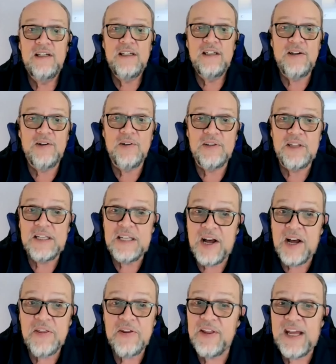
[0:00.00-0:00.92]
you know,
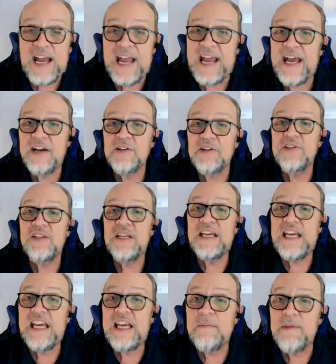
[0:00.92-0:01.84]
another that handles the
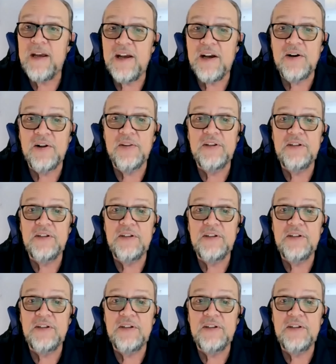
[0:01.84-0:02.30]
email,